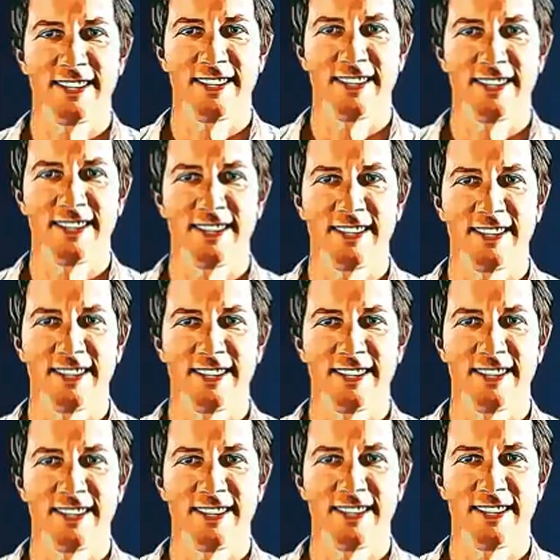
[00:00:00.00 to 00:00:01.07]

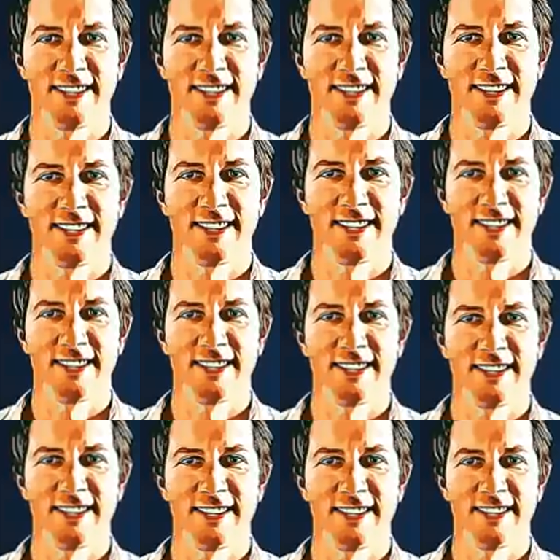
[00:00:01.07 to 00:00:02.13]

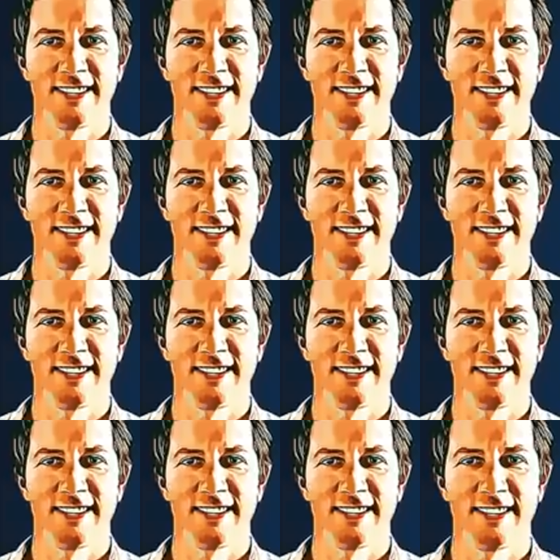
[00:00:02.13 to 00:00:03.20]

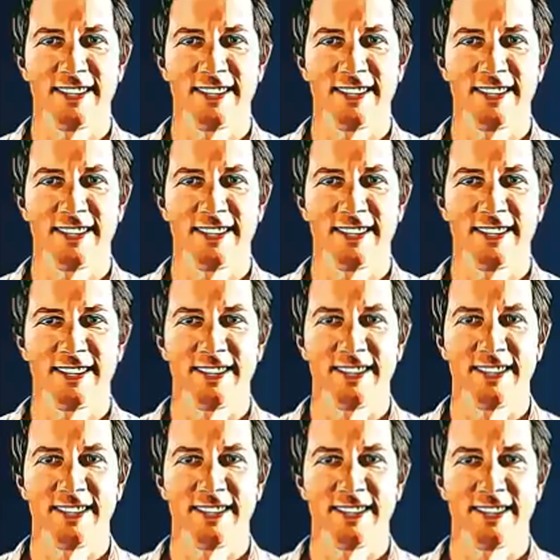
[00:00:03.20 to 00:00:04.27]

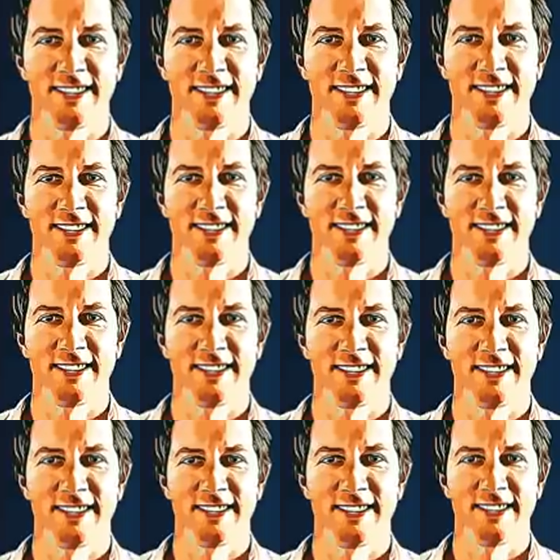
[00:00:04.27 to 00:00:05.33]

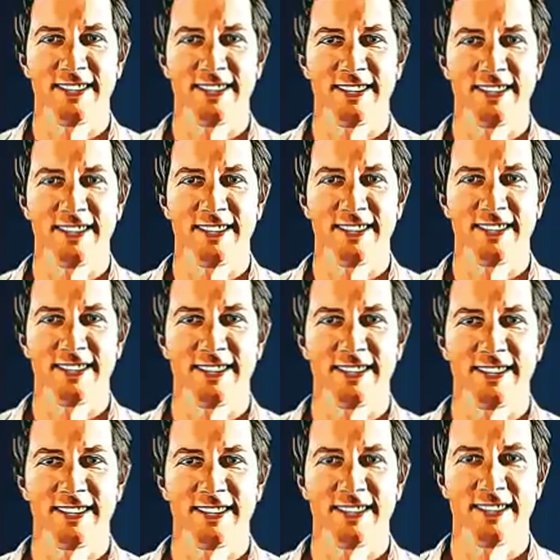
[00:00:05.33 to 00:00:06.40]

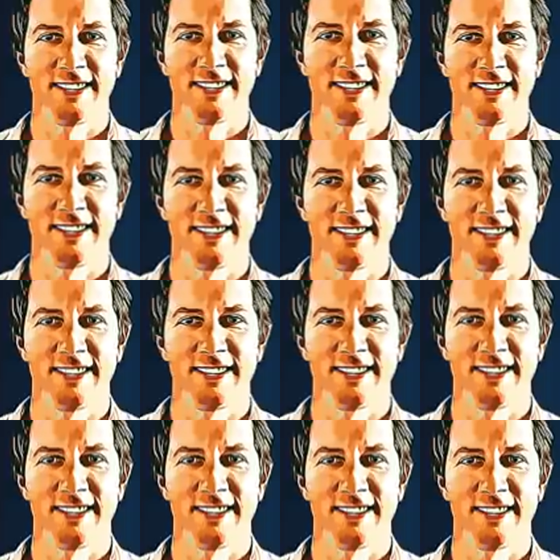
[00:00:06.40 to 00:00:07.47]
[no speech]